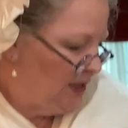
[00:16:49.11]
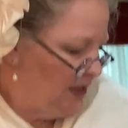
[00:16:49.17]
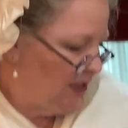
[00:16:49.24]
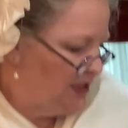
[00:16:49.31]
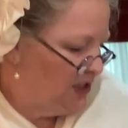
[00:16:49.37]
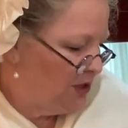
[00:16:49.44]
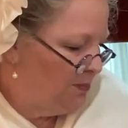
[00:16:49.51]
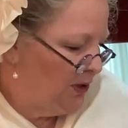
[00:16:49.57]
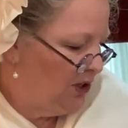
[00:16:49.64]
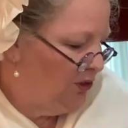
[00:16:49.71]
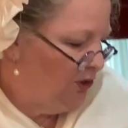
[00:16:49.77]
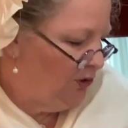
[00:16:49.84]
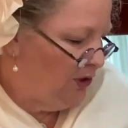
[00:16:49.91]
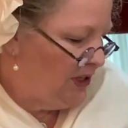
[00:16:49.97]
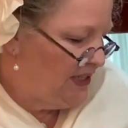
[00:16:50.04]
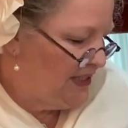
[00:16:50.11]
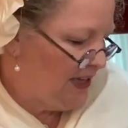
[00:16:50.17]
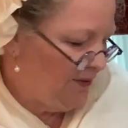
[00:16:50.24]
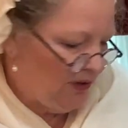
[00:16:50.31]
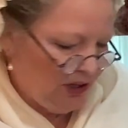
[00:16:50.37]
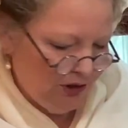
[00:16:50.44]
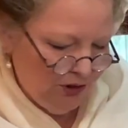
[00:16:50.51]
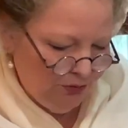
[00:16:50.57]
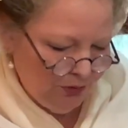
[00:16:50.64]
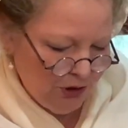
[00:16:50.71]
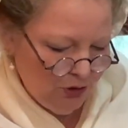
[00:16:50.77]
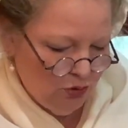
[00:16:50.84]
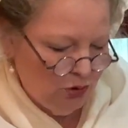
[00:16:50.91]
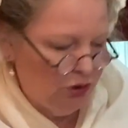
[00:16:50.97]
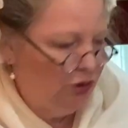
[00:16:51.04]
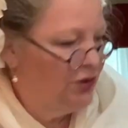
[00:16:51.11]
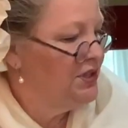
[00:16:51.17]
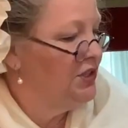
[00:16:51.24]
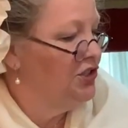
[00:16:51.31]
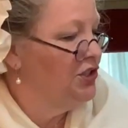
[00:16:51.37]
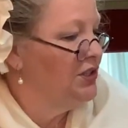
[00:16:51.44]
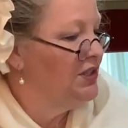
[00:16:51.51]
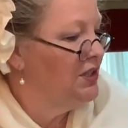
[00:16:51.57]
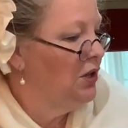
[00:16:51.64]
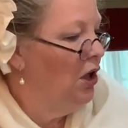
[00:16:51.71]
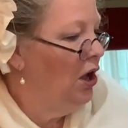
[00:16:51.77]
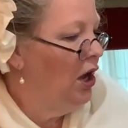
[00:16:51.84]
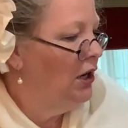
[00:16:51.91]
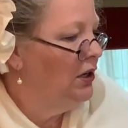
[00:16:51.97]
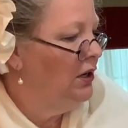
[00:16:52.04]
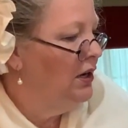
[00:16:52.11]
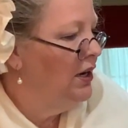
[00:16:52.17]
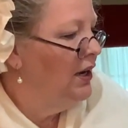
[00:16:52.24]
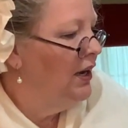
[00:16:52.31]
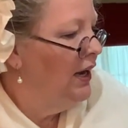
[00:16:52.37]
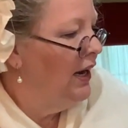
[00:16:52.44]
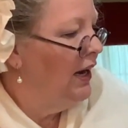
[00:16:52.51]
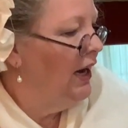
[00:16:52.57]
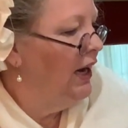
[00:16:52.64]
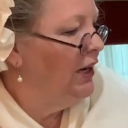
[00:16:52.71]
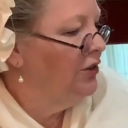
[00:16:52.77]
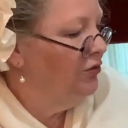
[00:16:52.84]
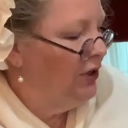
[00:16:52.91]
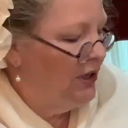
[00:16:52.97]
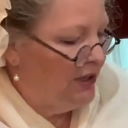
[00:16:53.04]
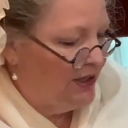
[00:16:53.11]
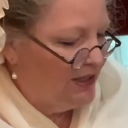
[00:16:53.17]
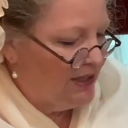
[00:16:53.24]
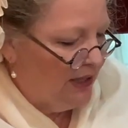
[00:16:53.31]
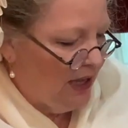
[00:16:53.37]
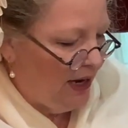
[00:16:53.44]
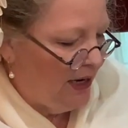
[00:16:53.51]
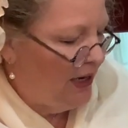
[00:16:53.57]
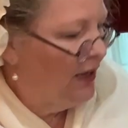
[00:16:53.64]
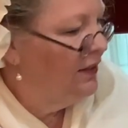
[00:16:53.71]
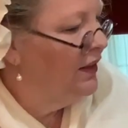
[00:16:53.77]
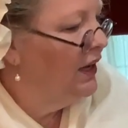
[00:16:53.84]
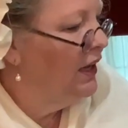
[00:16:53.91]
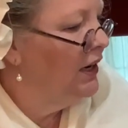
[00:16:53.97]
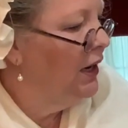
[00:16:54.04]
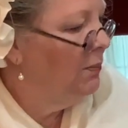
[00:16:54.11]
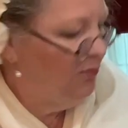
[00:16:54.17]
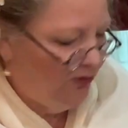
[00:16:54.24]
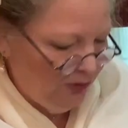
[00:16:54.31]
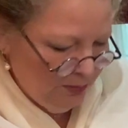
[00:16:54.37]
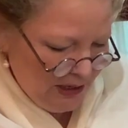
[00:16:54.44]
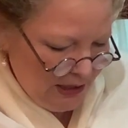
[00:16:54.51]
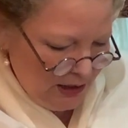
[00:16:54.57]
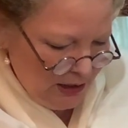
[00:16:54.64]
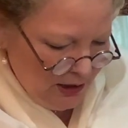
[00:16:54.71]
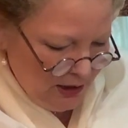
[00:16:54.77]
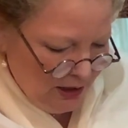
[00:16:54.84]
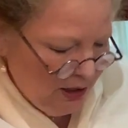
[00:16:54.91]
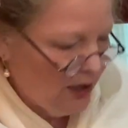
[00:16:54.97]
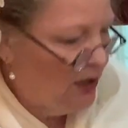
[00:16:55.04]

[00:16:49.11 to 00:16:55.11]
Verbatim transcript: needs to be 37 and 3 quarters inches long. Adrian is lining that up for me.